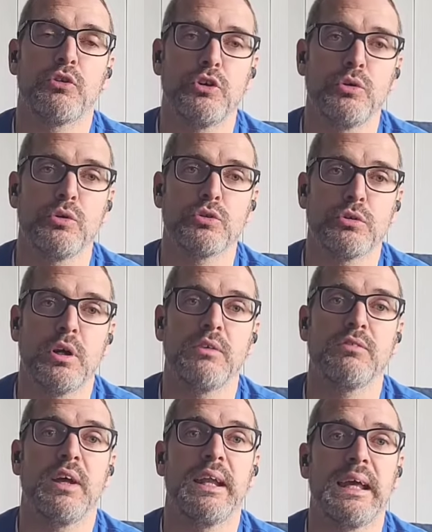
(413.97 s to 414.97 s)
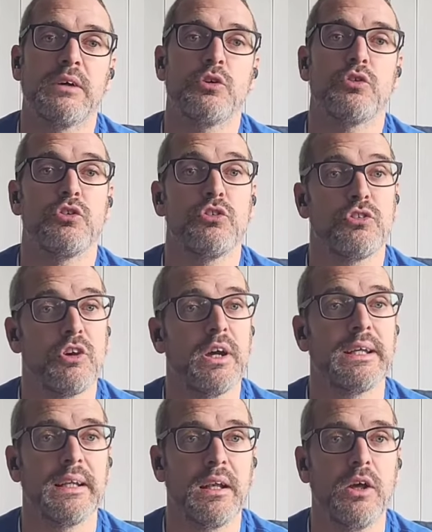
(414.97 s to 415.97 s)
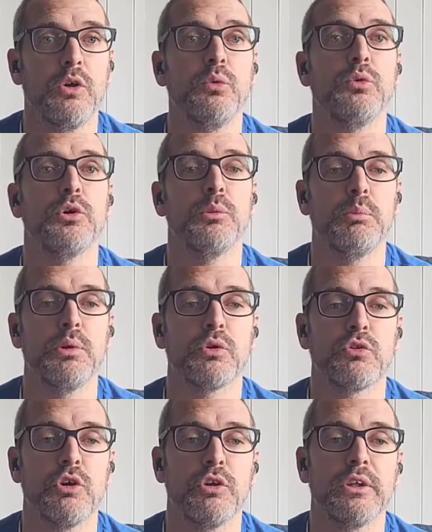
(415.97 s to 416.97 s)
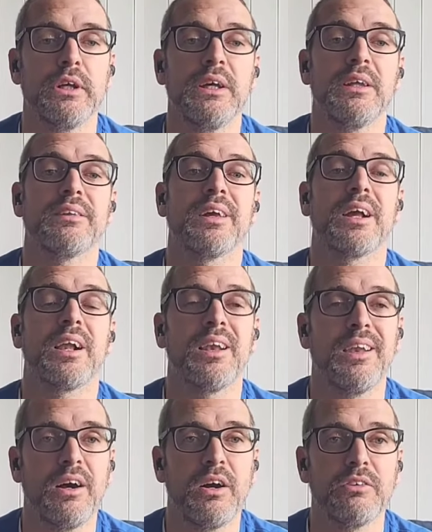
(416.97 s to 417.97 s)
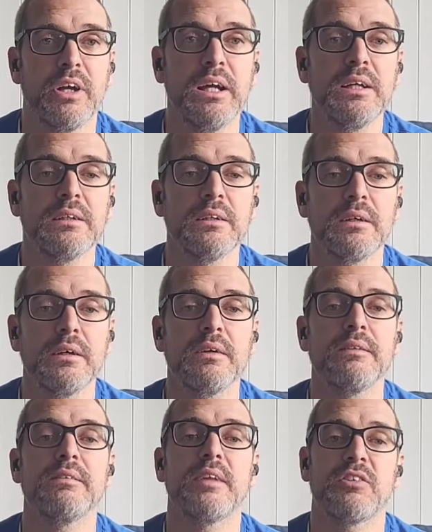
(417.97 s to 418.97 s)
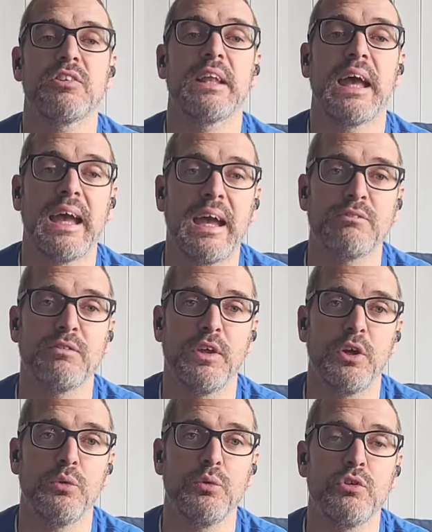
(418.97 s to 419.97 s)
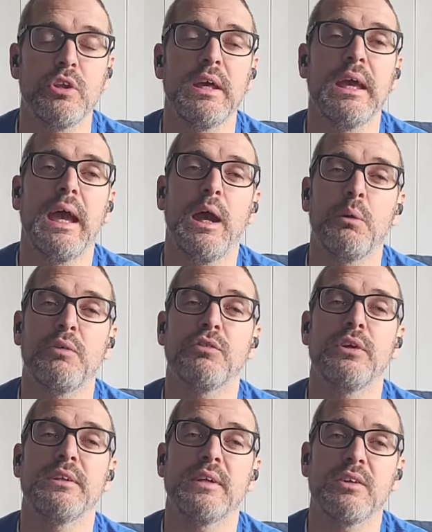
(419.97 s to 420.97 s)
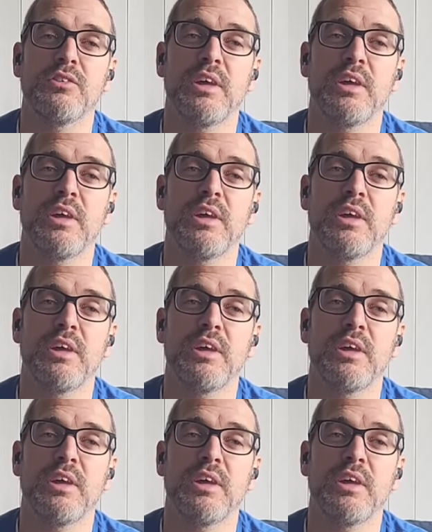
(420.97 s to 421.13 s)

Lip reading: and Google Drive allow you to side load books on. The Clara doesn't have those, however it does